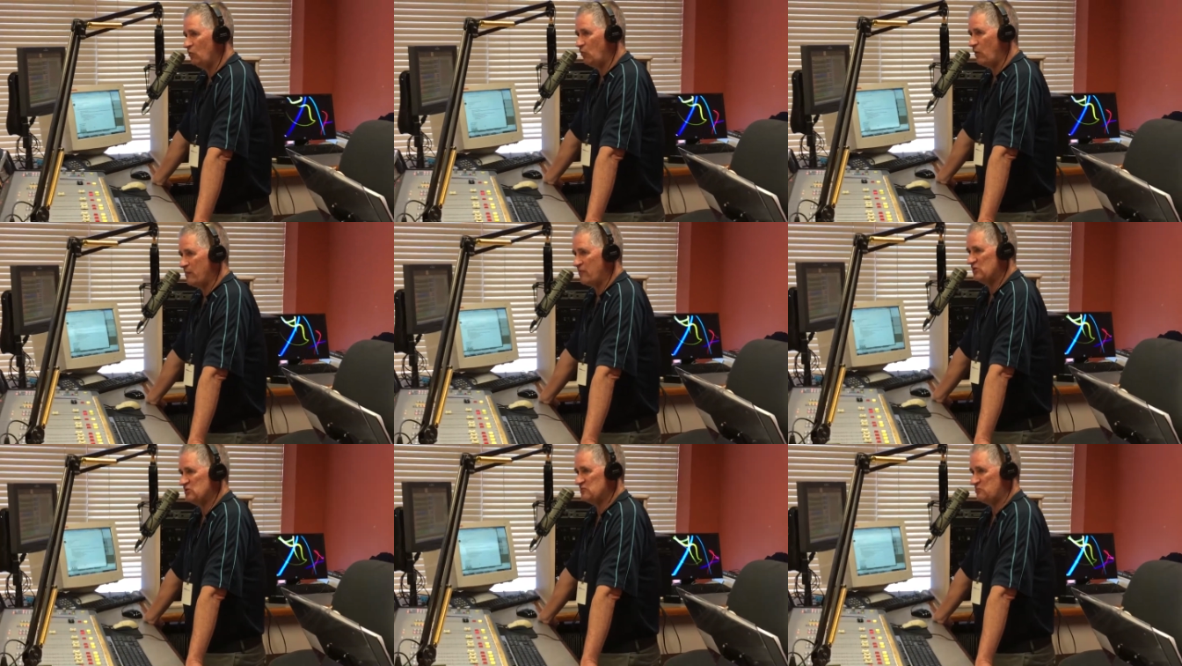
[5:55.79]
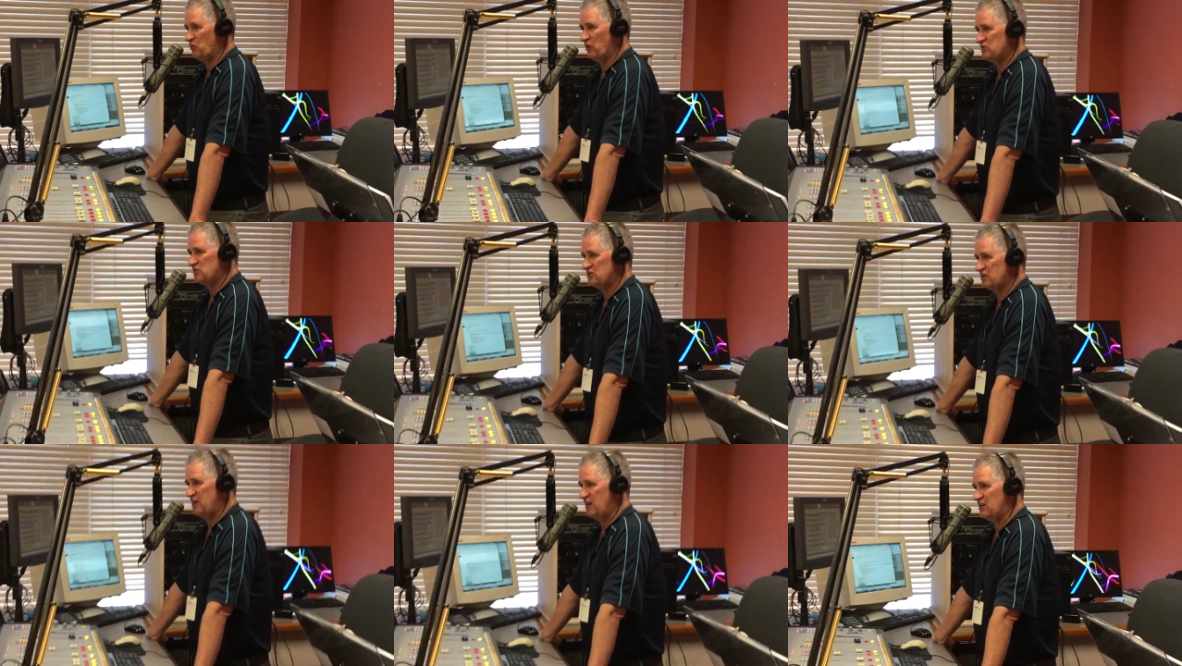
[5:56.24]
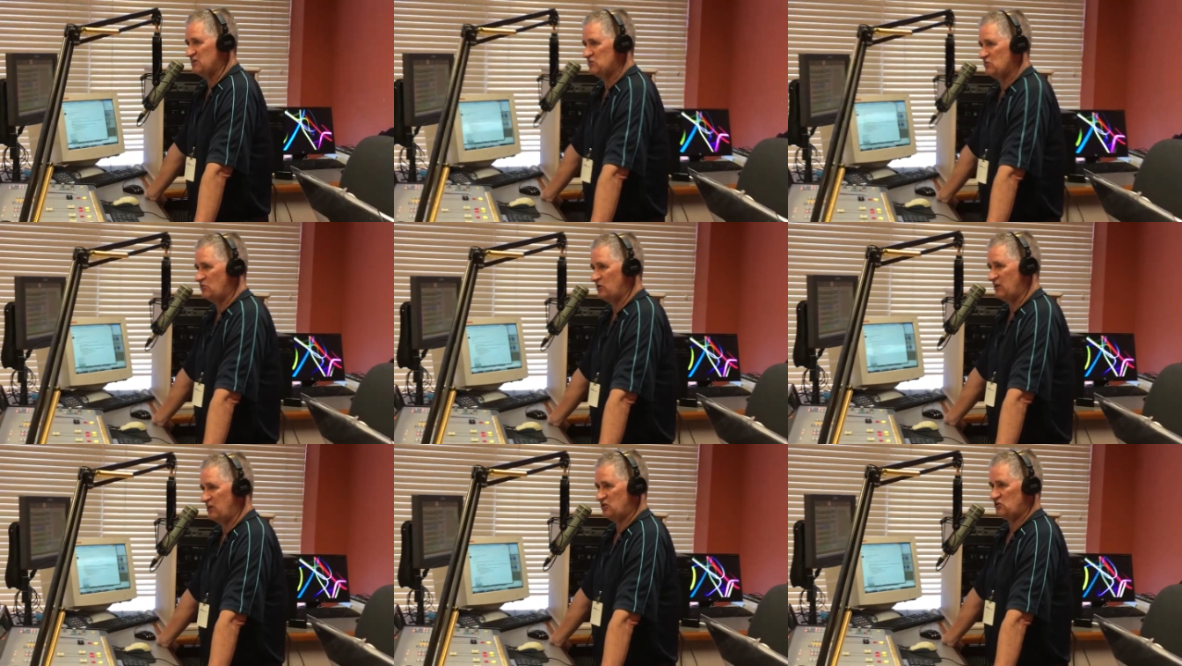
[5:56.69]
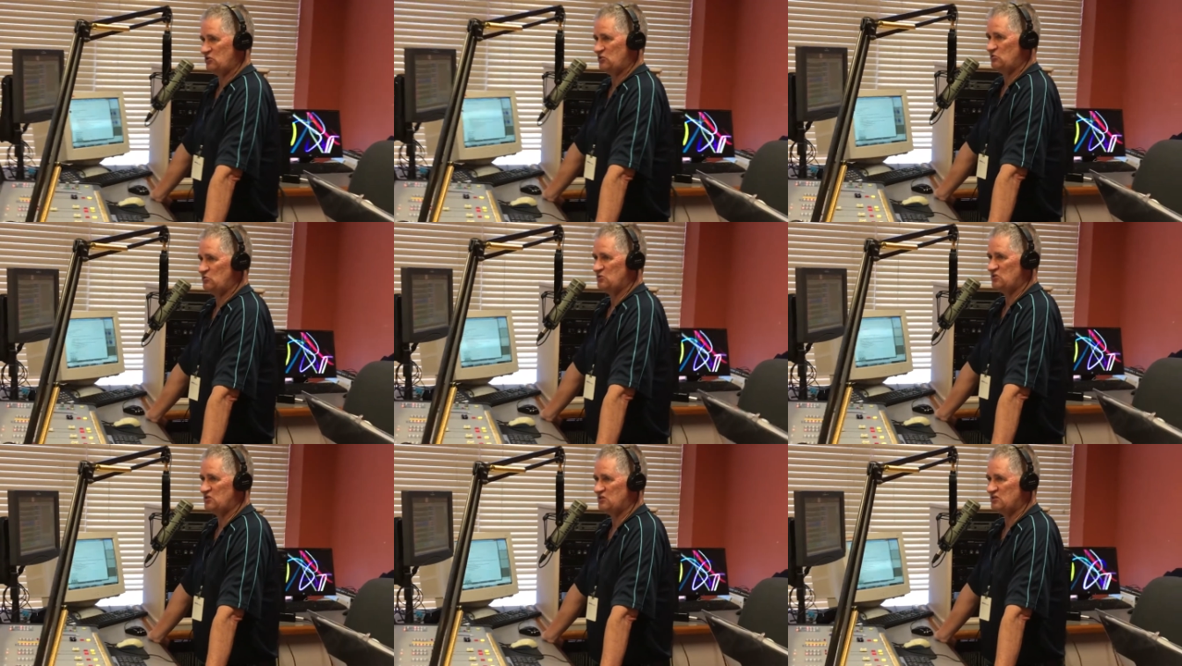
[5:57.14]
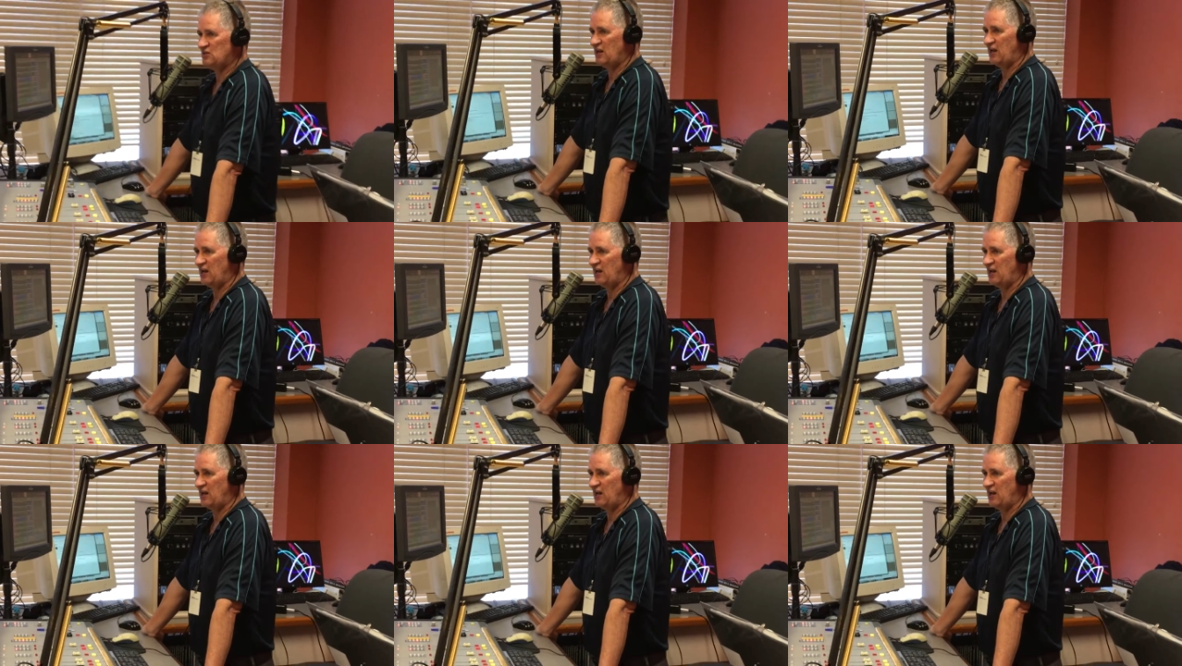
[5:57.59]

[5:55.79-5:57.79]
women's breast cancer issues